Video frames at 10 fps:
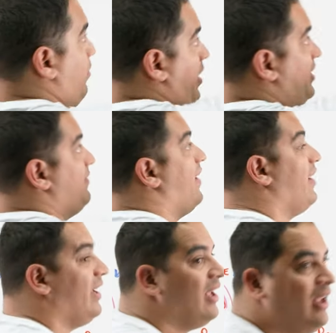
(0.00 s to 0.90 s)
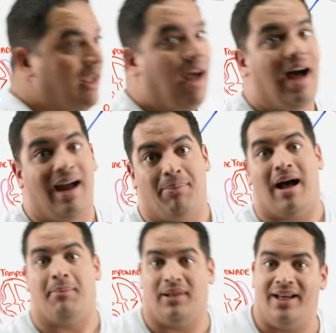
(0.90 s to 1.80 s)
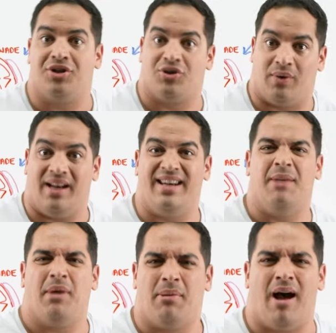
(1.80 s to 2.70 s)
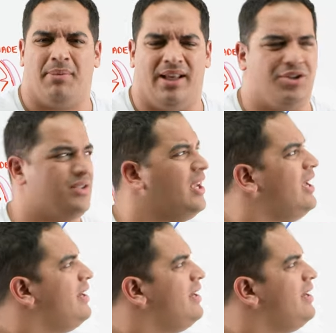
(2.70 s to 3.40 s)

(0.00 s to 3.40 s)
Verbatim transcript: where it's very high populations, where endemic populations,